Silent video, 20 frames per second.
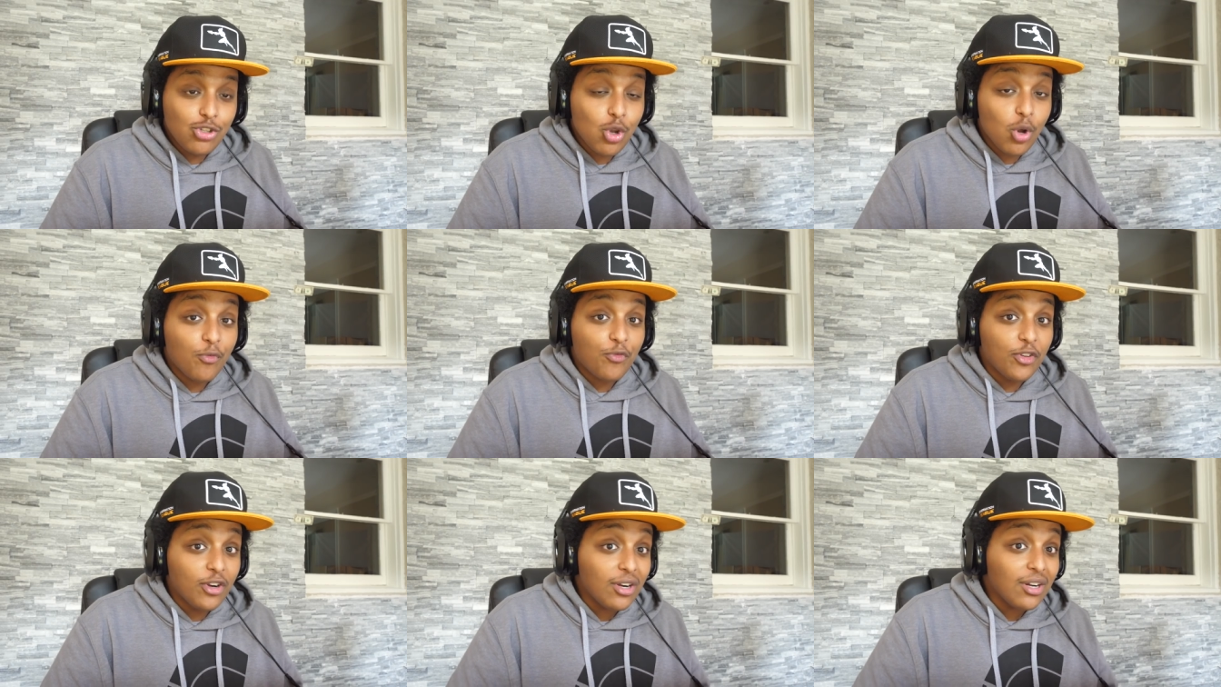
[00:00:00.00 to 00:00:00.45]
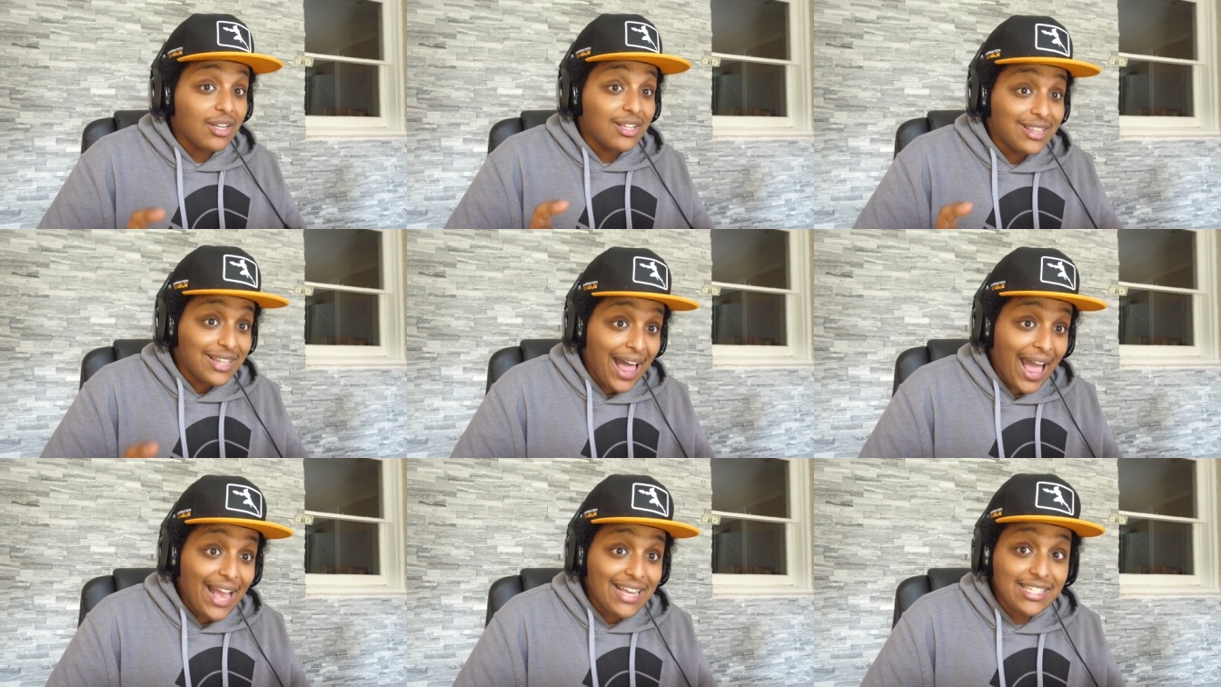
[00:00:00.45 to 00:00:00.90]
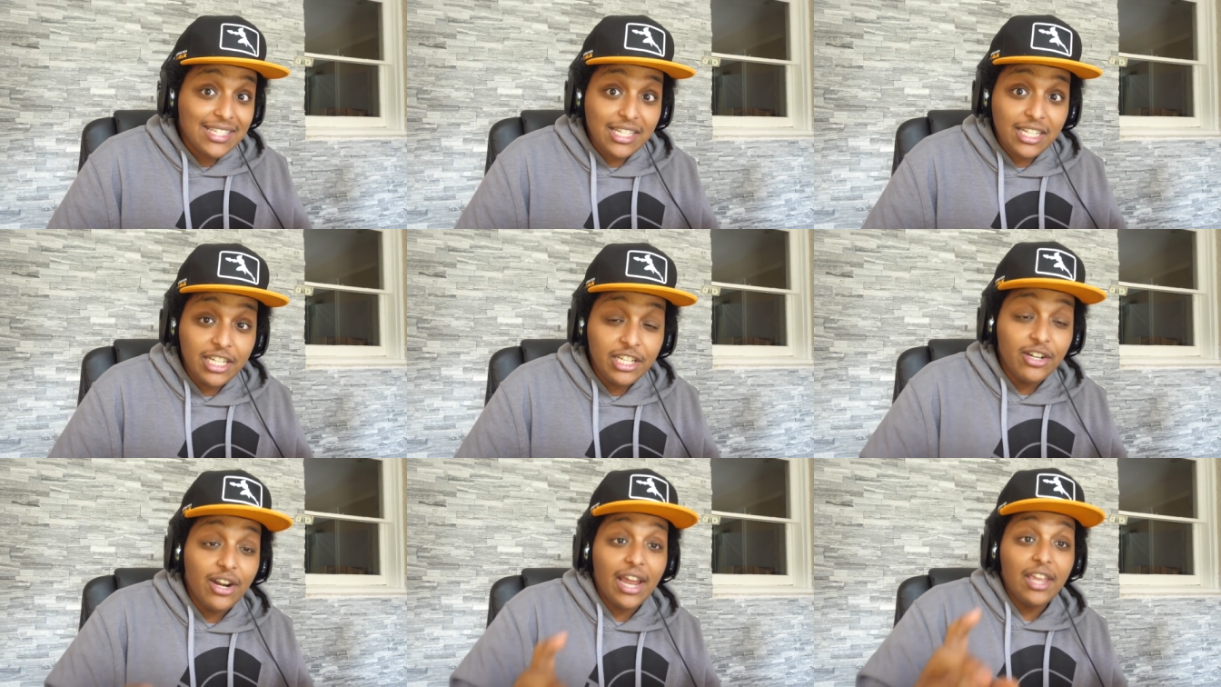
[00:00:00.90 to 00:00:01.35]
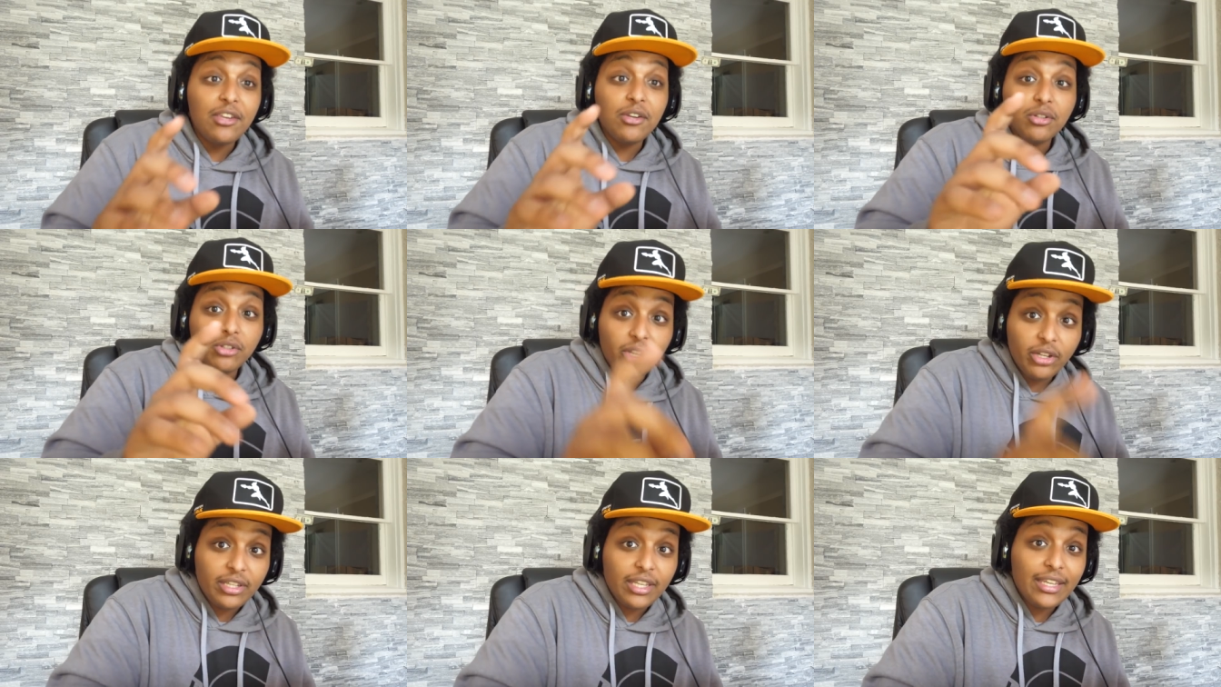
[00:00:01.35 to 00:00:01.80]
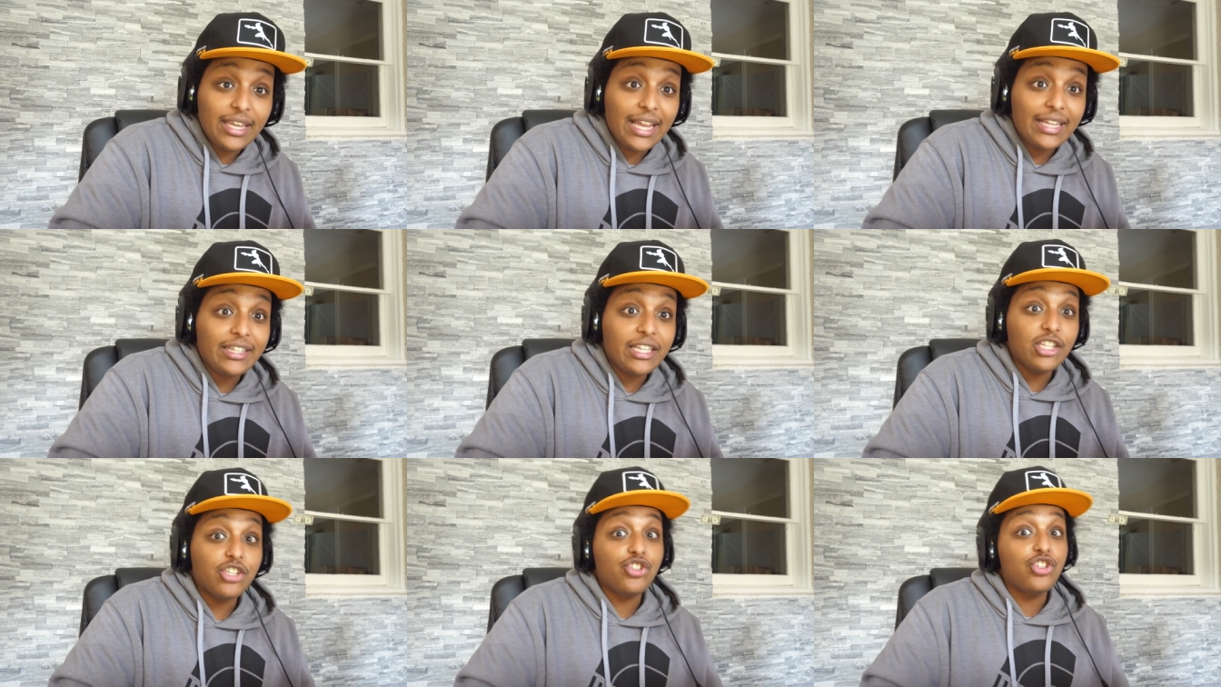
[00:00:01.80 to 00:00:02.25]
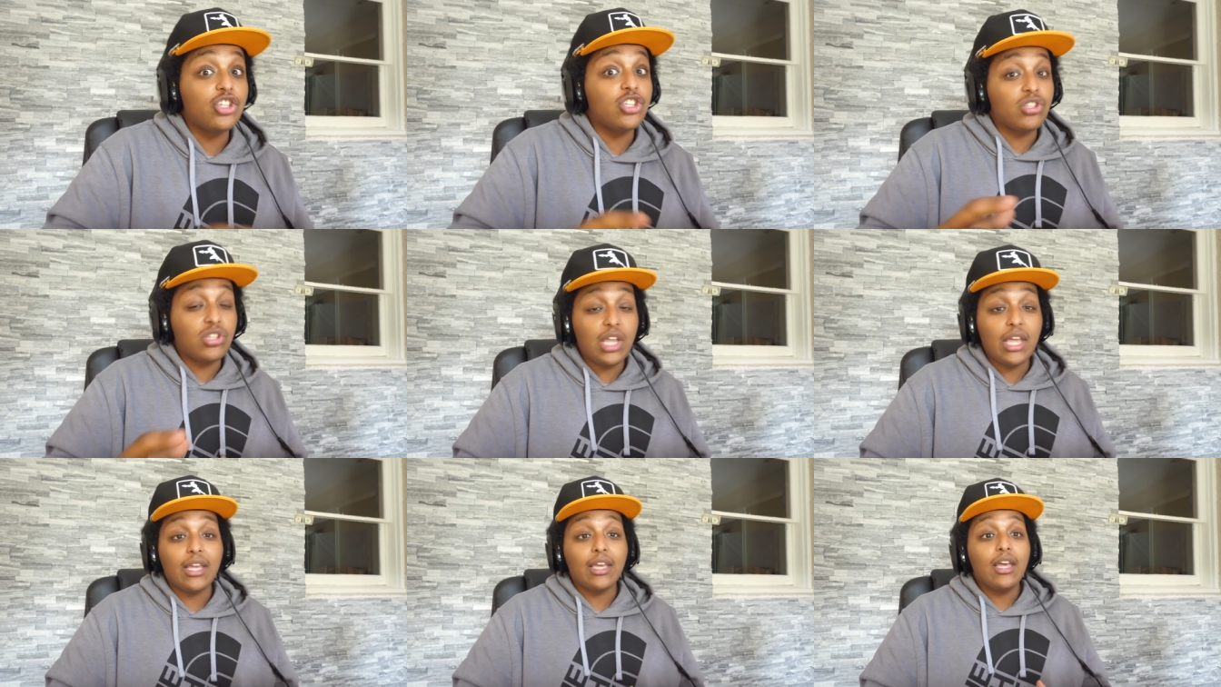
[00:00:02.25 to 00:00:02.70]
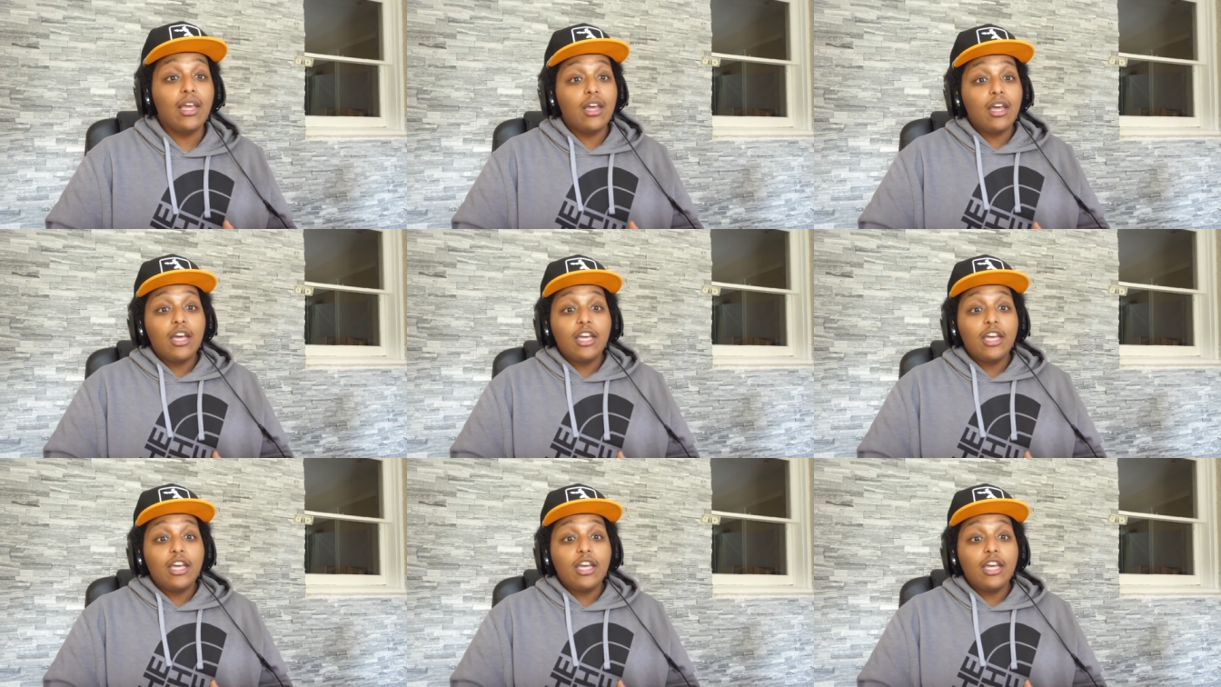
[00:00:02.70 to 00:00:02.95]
So if you're a glass cleaner and you're looking at this, just think,